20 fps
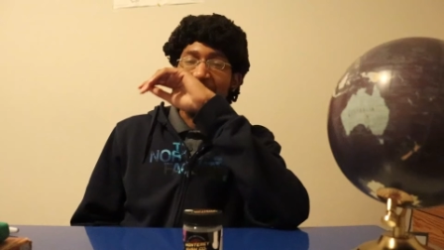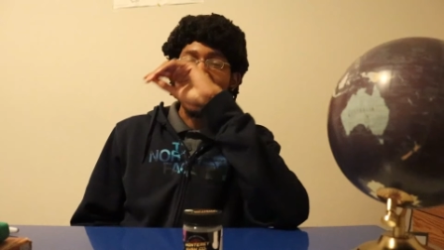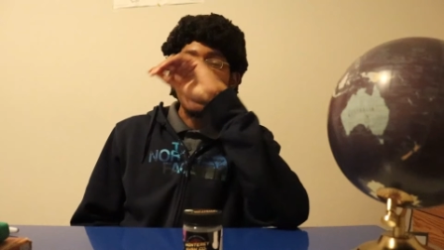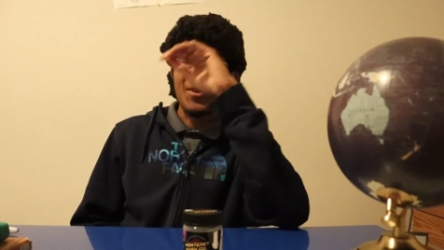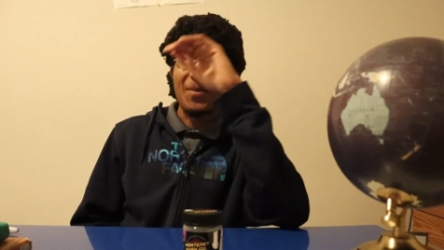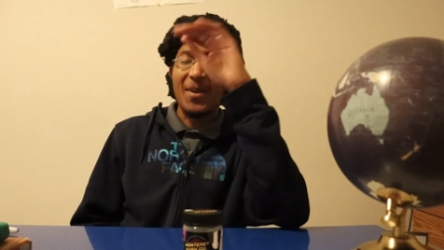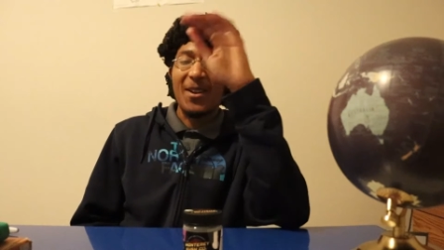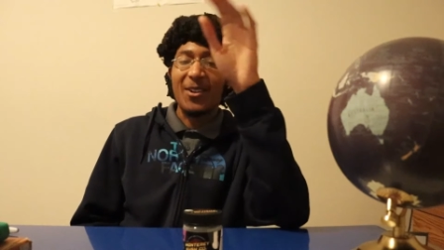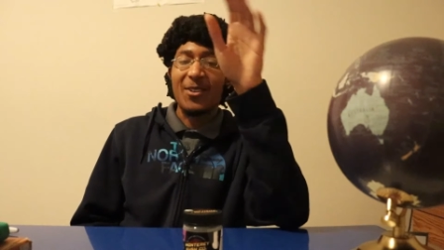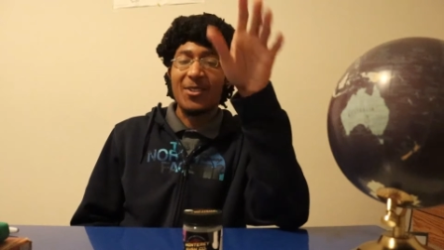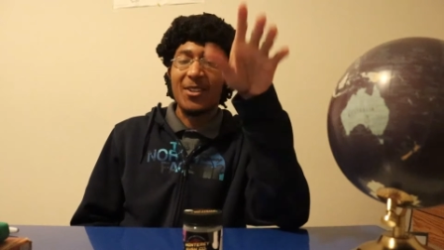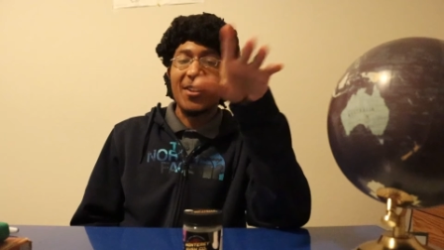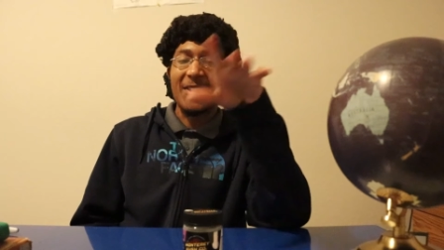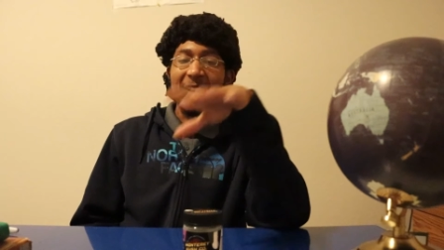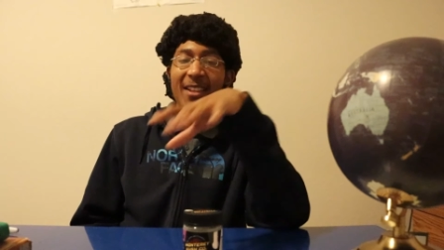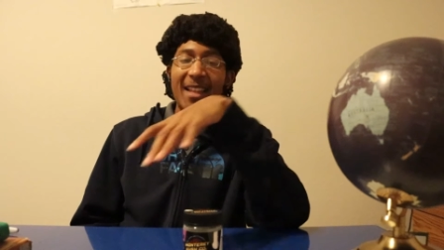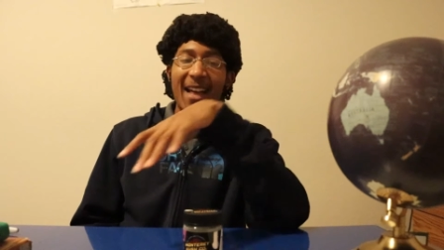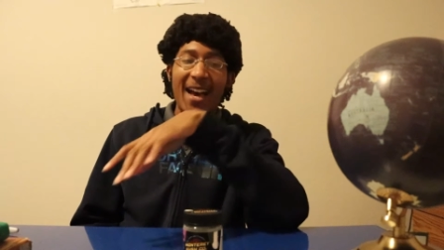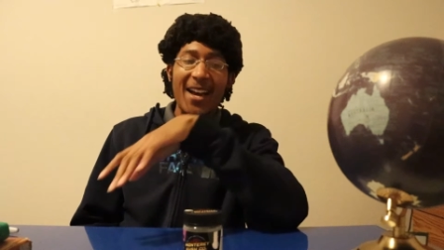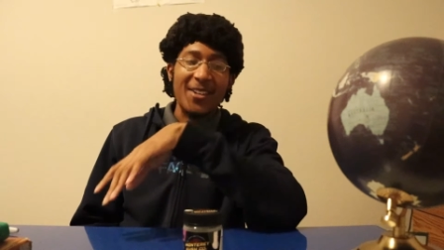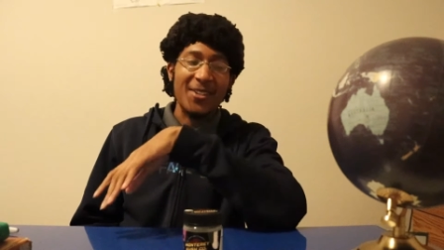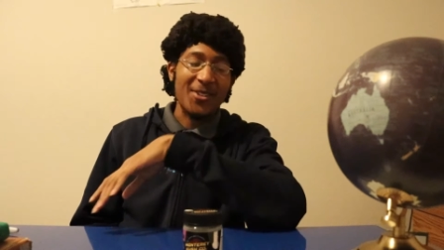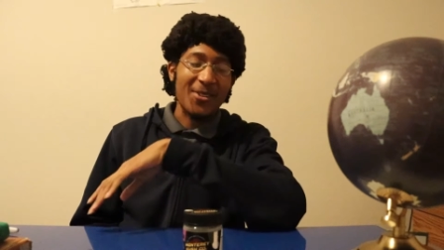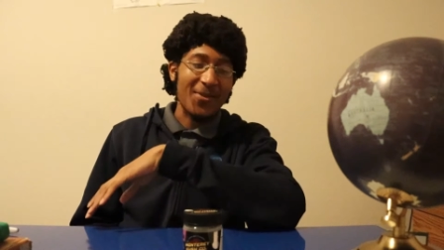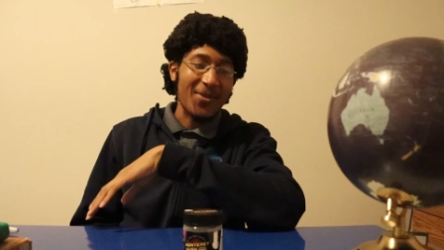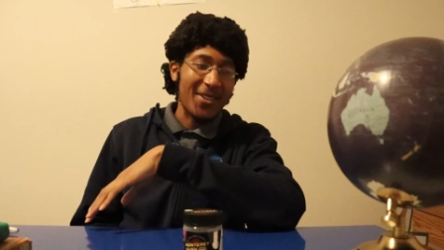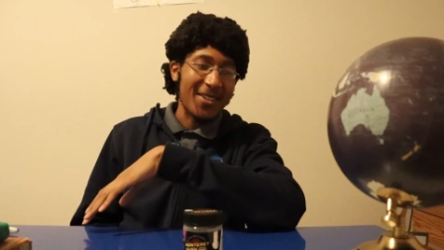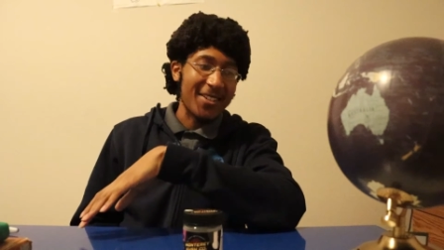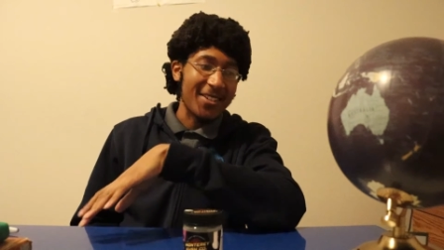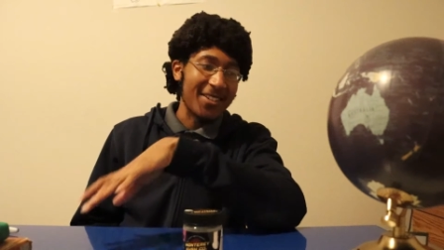instrumentals on the
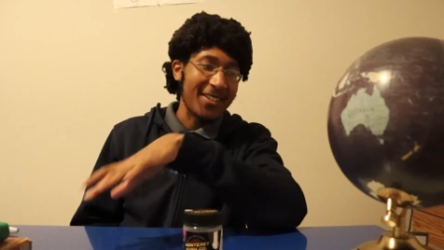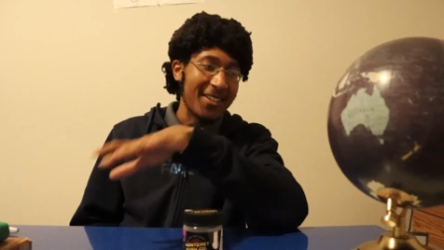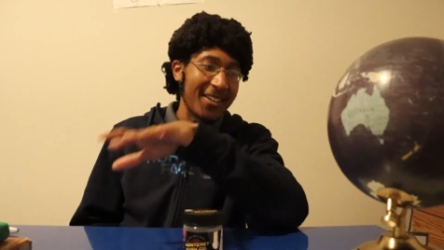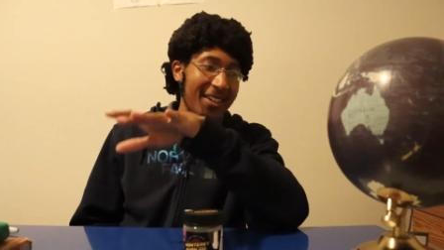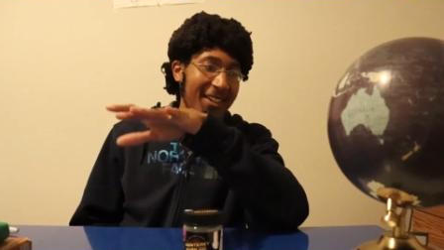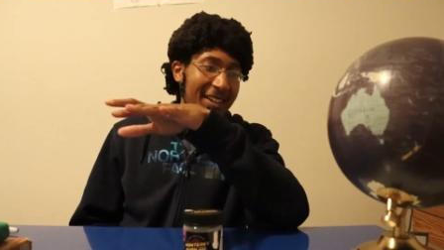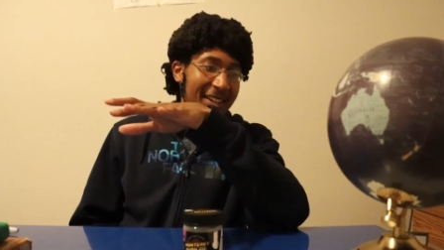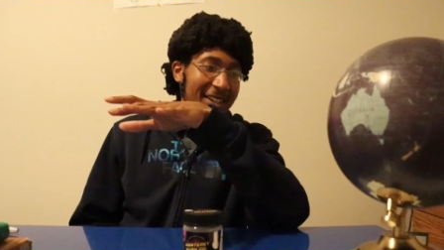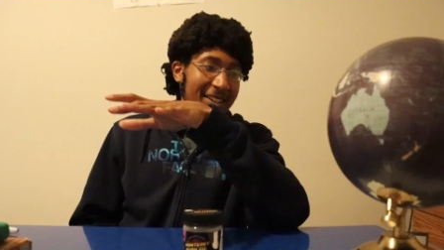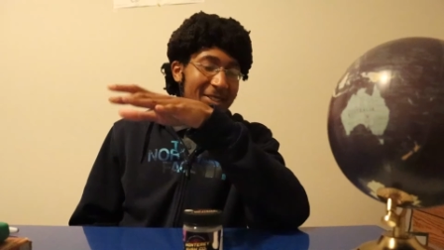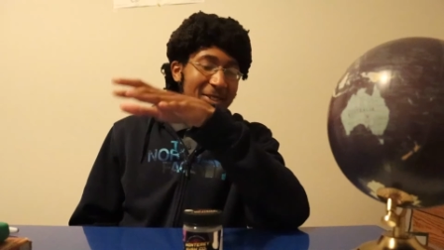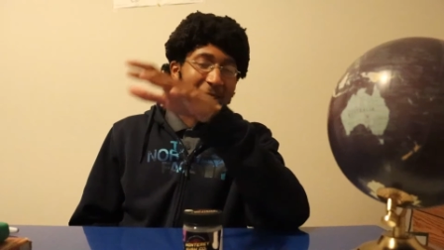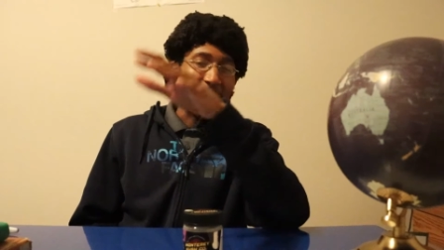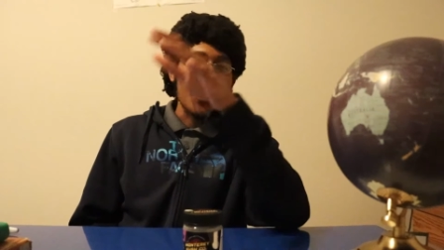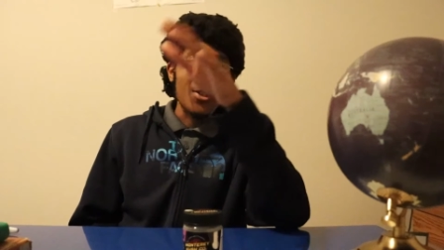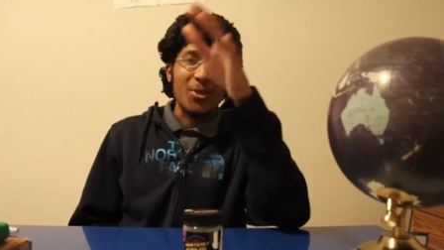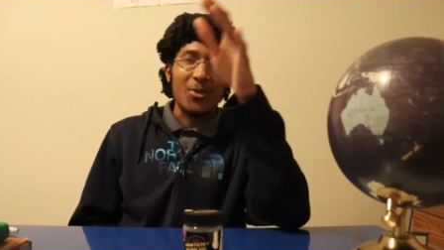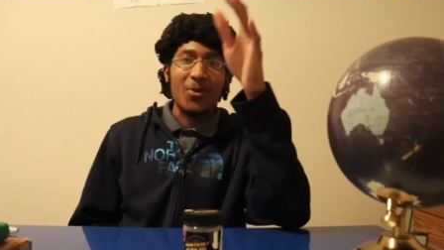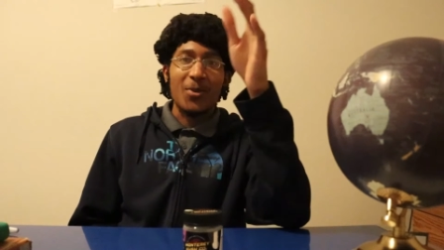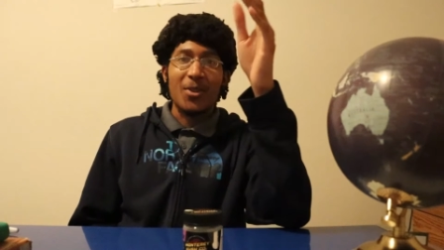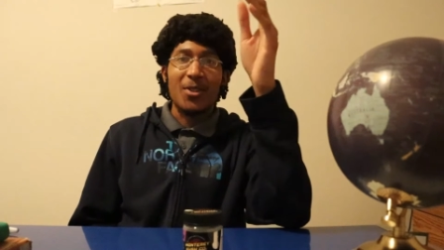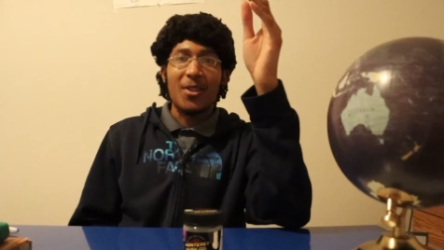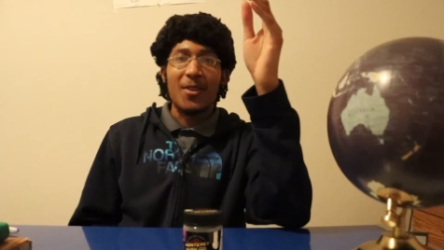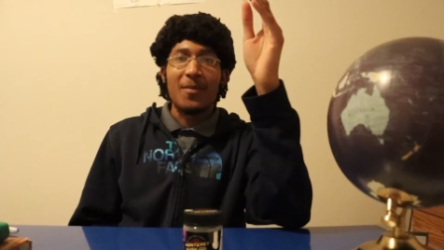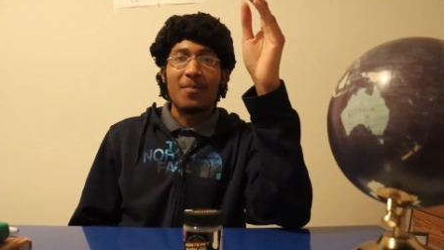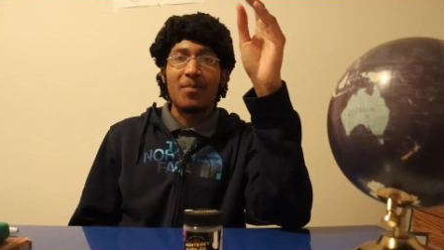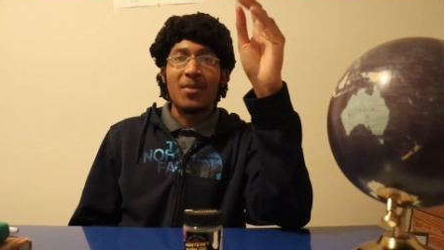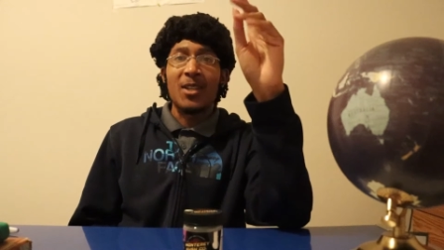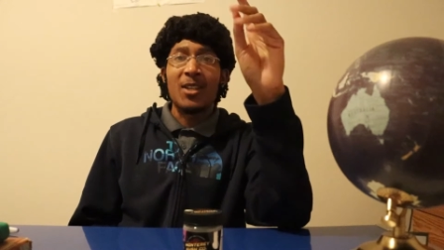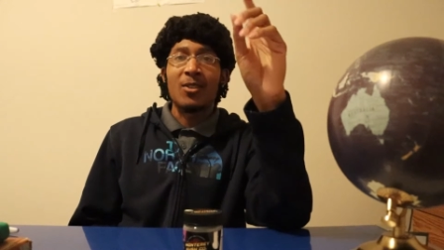last one that's where
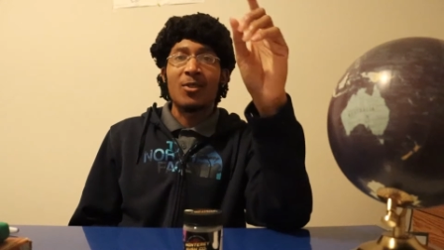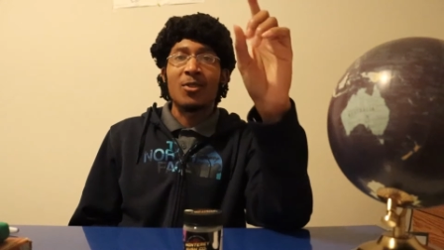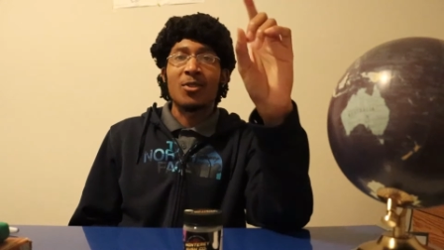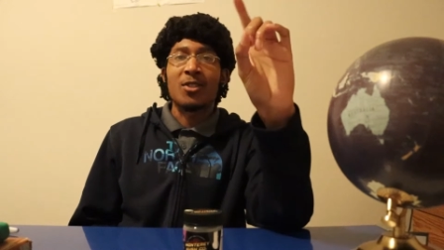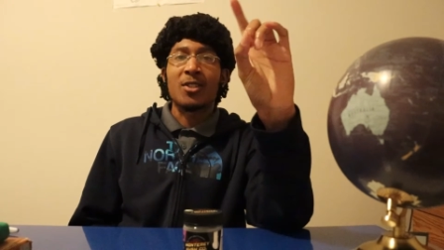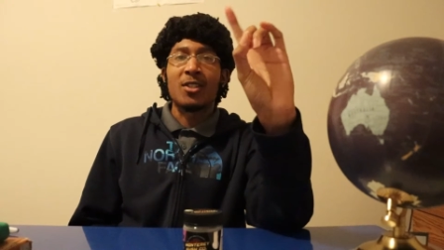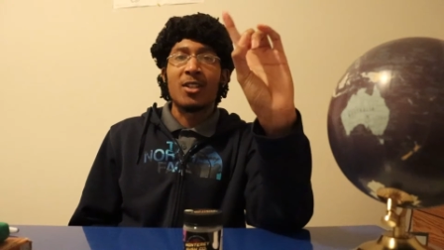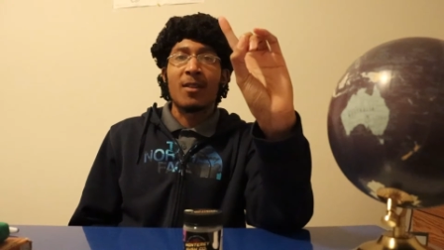the Beatles,